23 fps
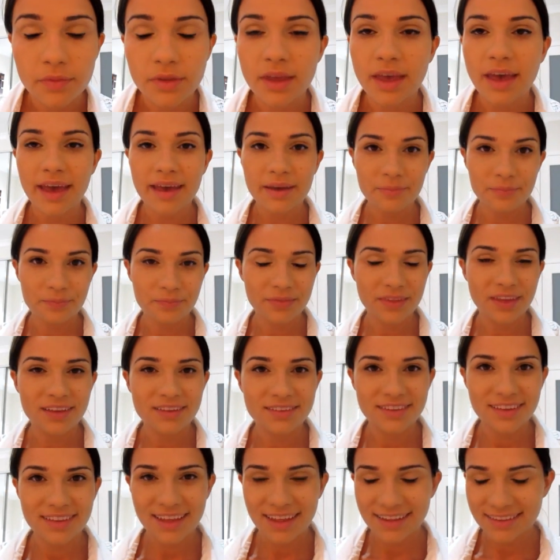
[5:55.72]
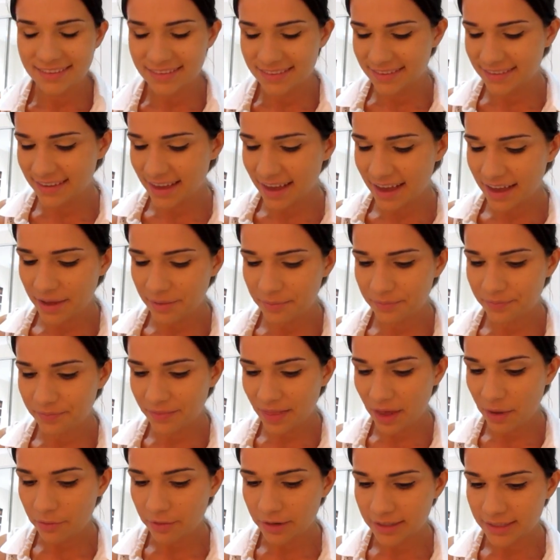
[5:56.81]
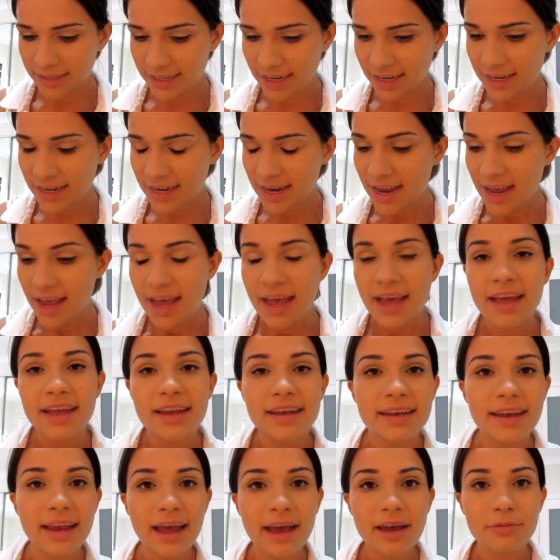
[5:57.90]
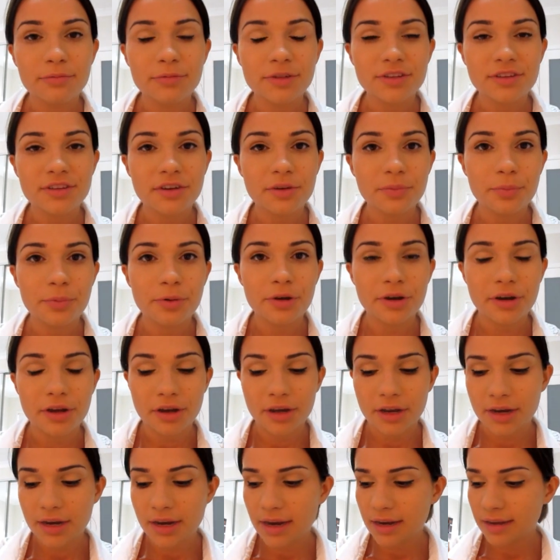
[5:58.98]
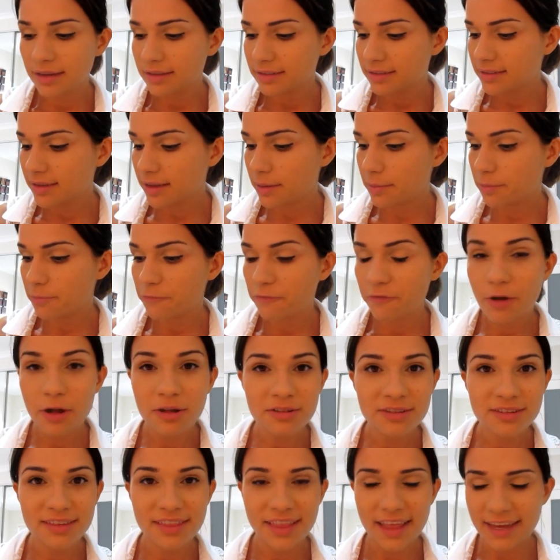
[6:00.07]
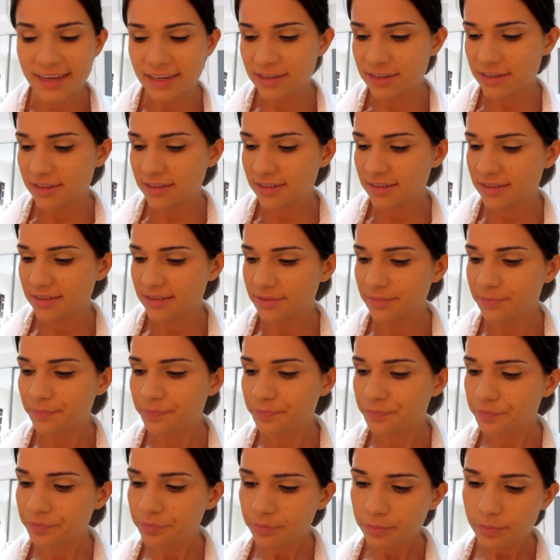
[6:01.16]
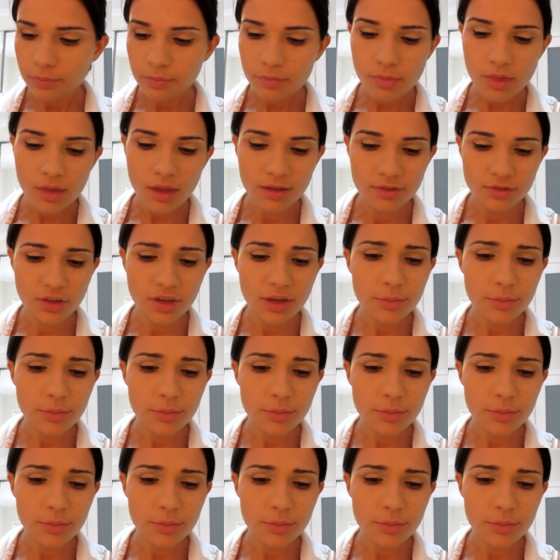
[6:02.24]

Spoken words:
Okay, so that's that one done. Now I'm just going to put on some false lashes. So